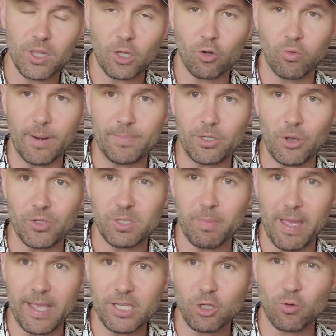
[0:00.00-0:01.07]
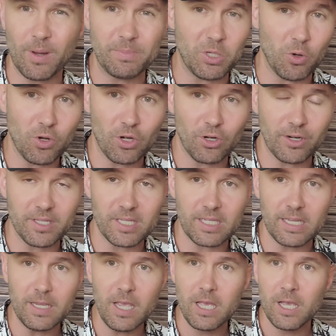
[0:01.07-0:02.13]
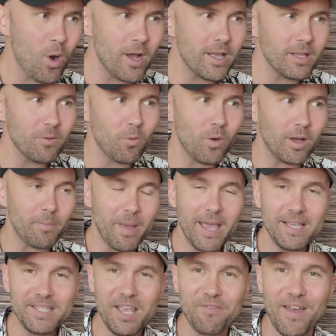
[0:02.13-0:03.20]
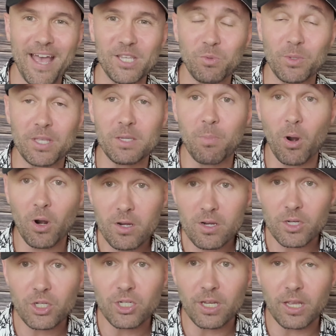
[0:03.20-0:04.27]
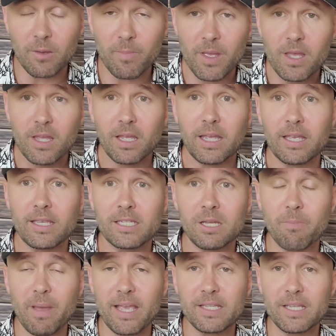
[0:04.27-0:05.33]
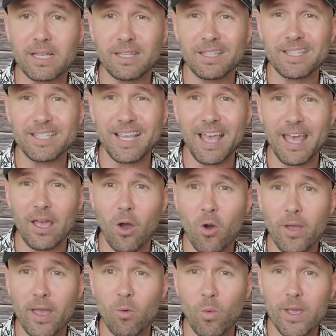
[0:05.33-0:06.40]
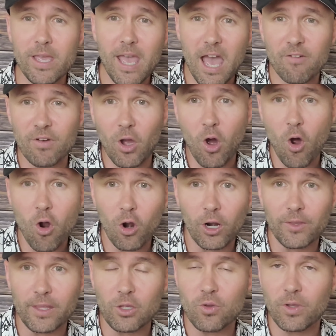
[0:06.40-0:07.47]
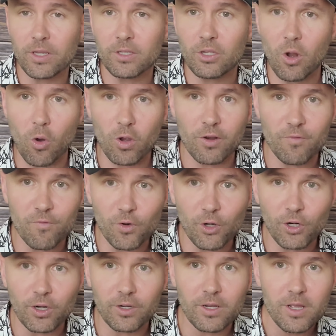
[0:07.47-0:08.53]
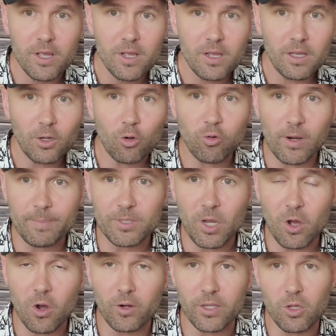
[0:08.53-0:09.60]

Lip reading: in the crypto space, cryptocurrency. What Paysafe has with this partnership is to basically say, okay, we have a card that you can convert crypto to